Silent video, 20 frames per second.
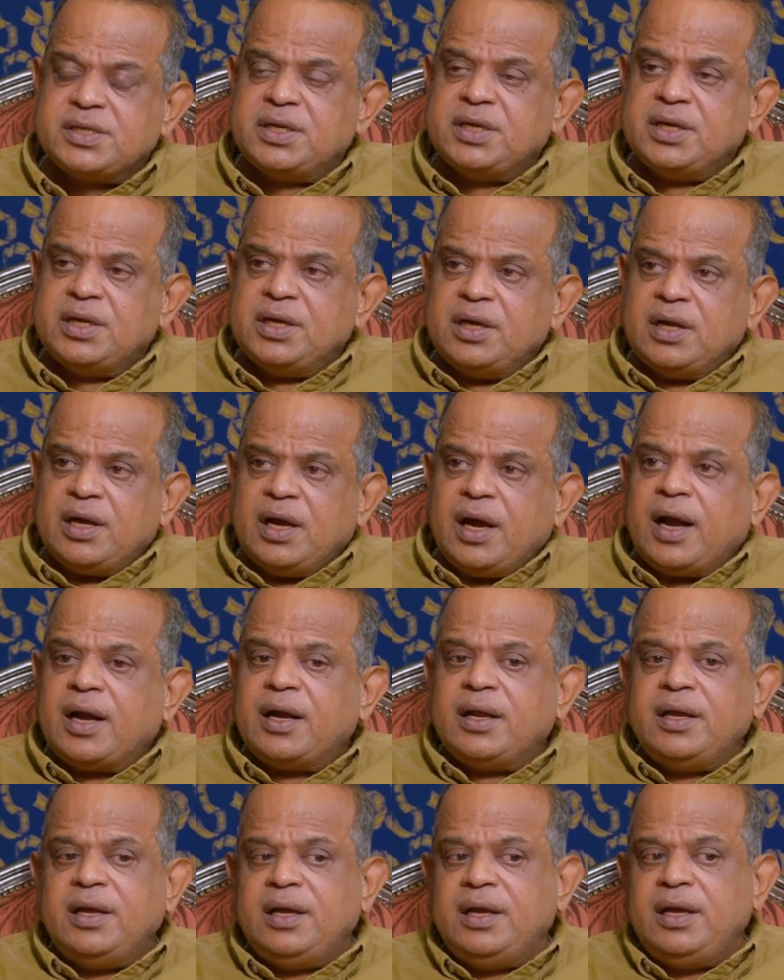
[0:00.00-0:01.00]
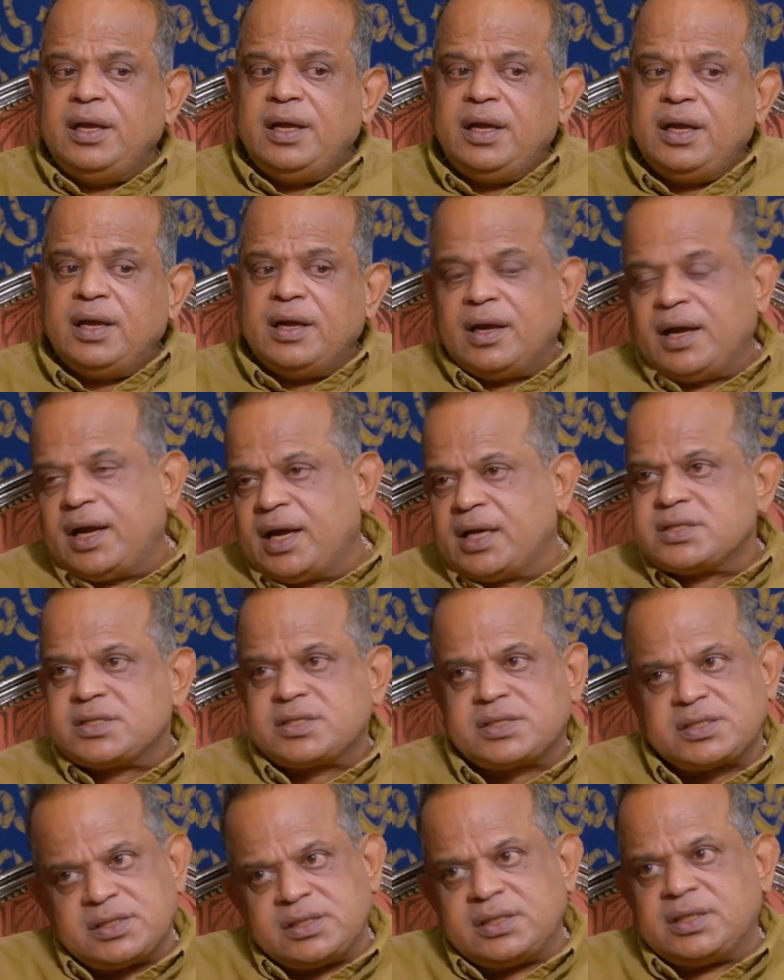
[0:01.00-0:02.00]
and he
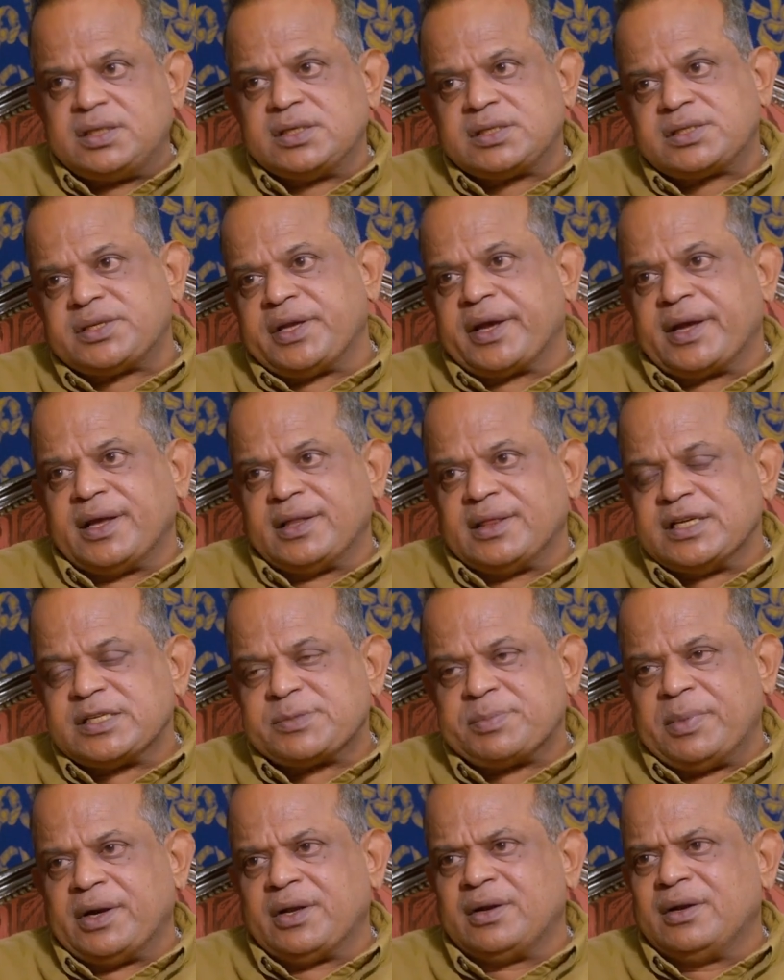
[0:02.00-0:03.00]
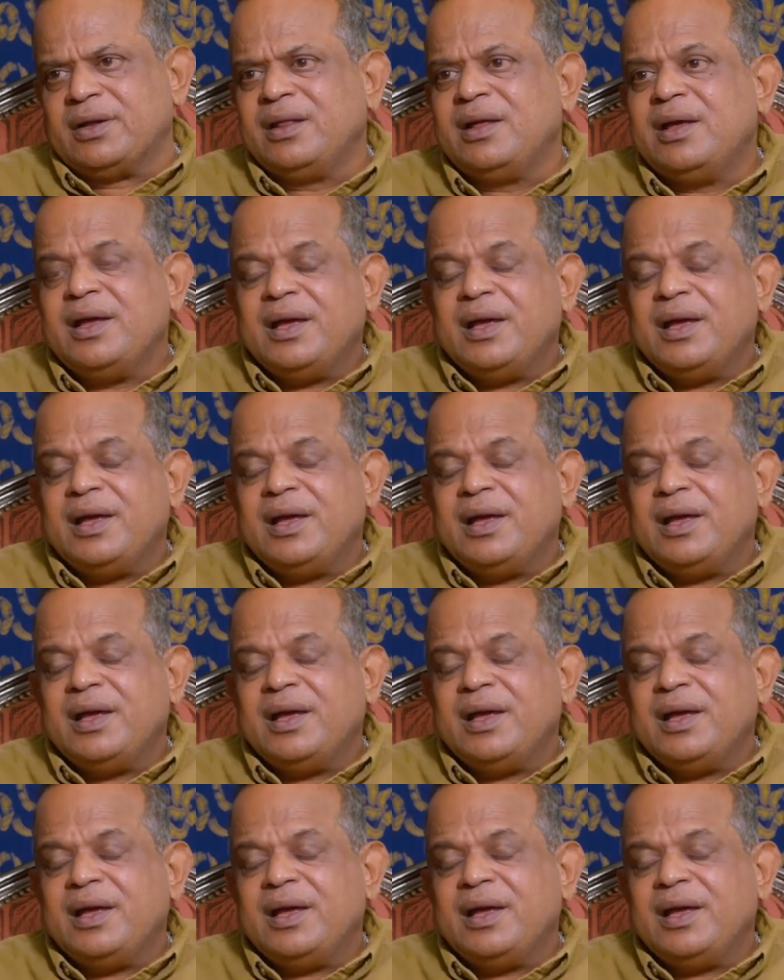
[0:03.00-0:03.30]
has just taken this particular,